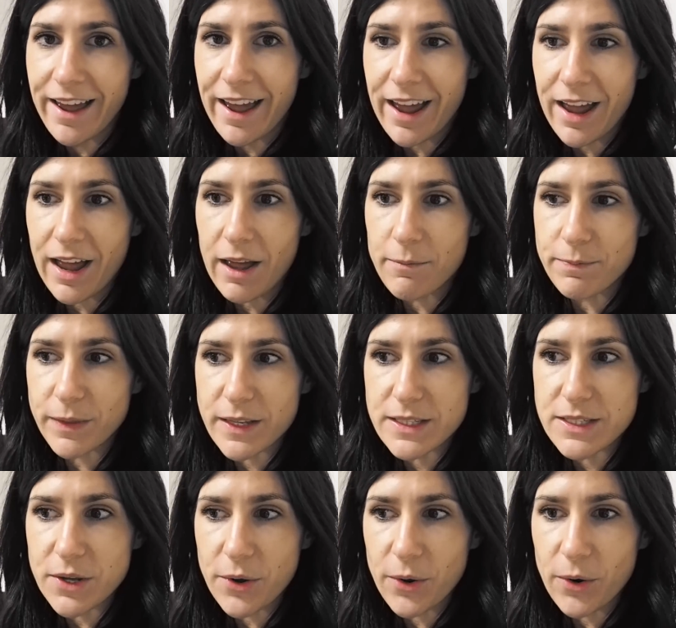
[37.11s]
Um,
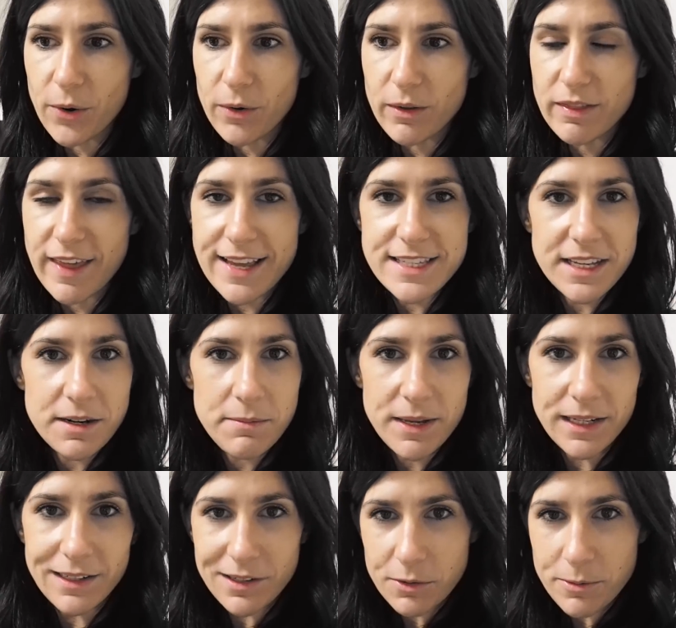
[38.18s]
so that's going to be
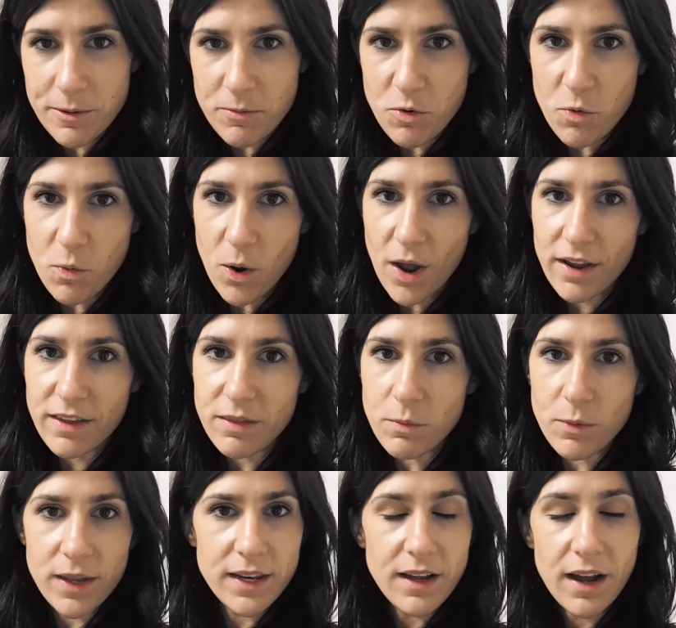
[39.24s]
a little bit more work than
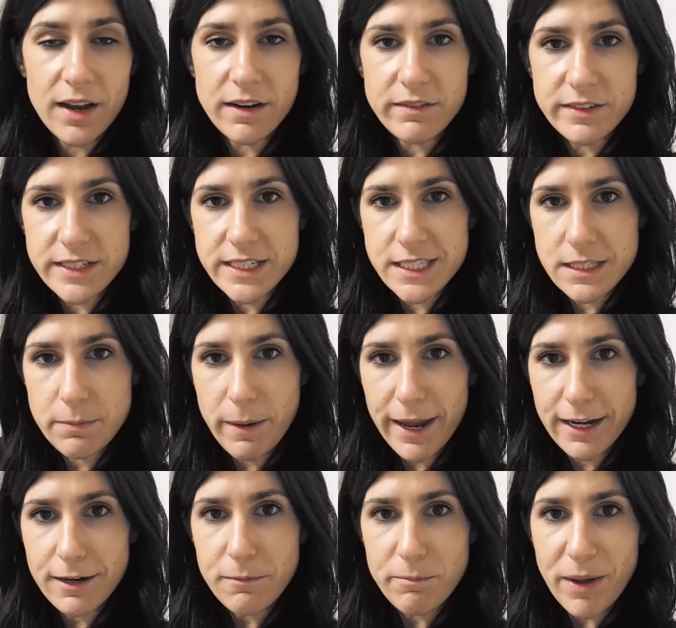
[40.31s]
we'd kind of
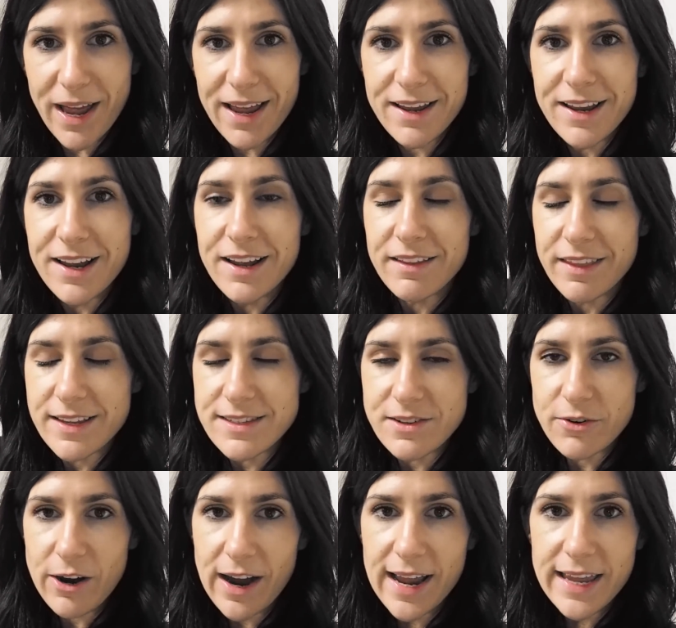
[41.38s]
anticipated, but that's
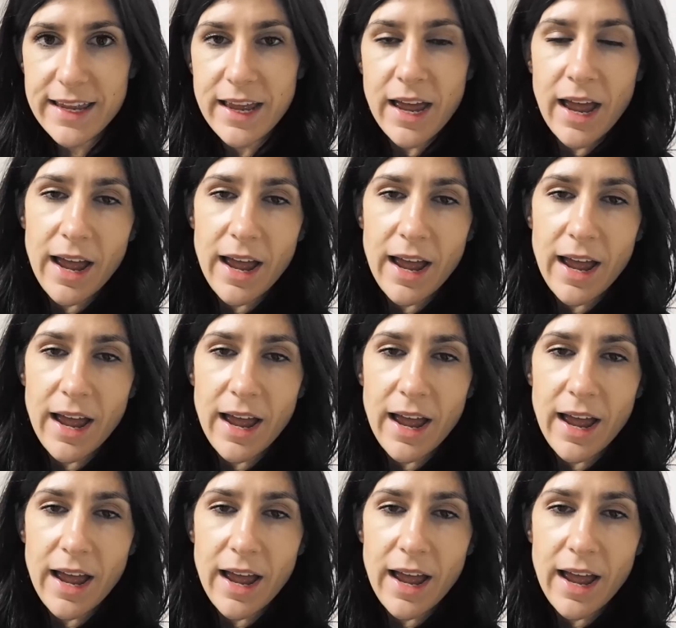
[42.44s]
all right.